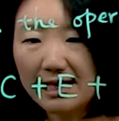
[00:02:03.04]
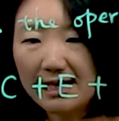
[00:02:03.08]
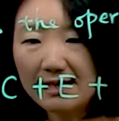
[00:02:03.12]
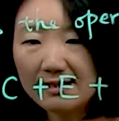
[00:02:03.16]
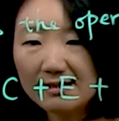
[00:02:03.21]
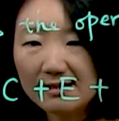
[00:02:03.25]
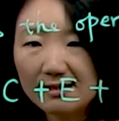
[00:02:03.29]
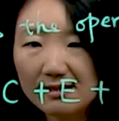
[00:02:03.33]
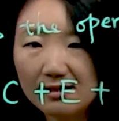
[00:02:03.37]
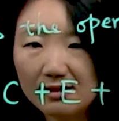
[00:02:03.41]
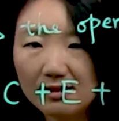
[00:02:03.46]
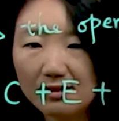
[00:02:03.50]

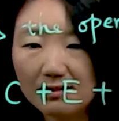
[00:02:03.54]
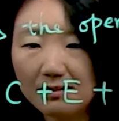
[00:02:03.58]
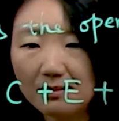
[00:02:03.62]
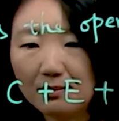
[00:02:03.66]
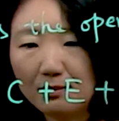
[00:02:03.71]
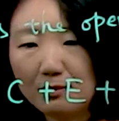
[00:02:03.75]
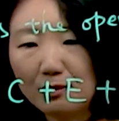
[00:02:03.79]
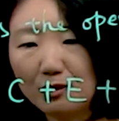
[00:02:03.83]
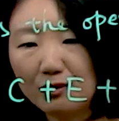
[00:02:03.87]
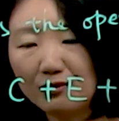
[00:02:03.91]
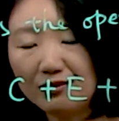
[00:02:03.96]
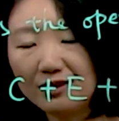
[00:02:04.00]
S,
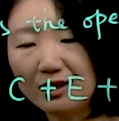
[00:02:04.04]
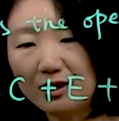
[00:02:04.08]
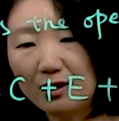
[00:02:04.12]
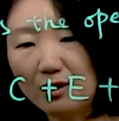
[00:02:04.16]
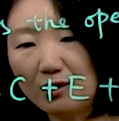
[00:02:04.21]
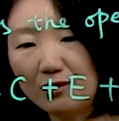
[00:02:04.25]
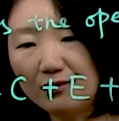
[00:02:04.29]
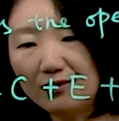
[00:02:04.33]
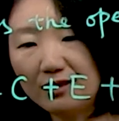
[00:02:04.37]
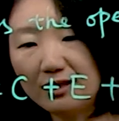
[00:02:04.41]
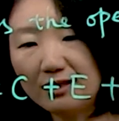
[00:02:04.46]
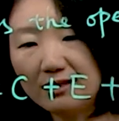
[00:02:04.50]
move it
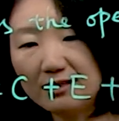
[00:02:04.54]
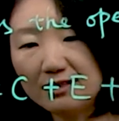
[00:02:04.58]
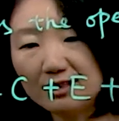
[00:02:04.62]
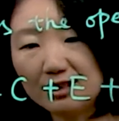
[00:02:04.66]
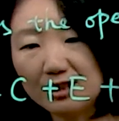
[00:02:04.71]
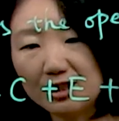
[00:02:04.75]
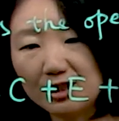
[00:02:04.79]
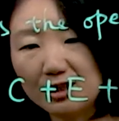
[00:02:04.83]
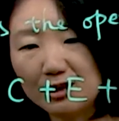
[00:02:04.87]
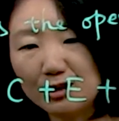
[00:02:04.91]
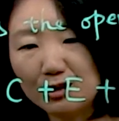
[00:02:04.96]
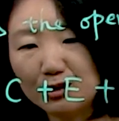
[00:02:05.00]
over,
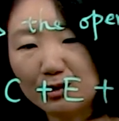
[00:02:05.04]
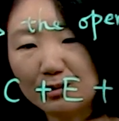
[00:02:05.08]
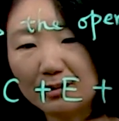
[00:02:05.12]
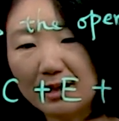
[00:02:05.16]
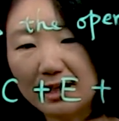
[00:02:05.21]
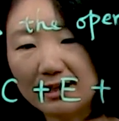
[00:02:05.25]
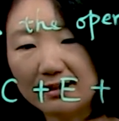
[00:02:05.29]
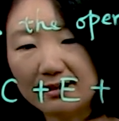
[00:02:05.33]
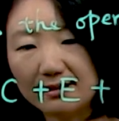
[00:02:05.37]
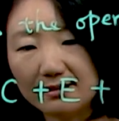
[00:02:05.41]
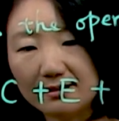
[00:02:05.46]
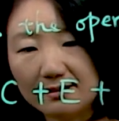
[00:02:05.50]
change to
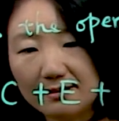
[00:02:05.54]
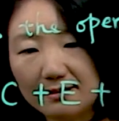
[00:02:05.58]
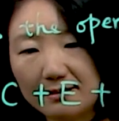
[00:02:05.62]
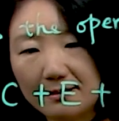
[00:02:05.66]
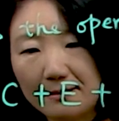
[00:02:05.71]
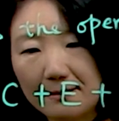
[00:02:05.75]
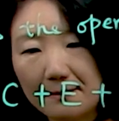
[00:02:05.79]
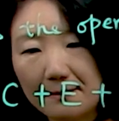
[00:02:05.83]
minus.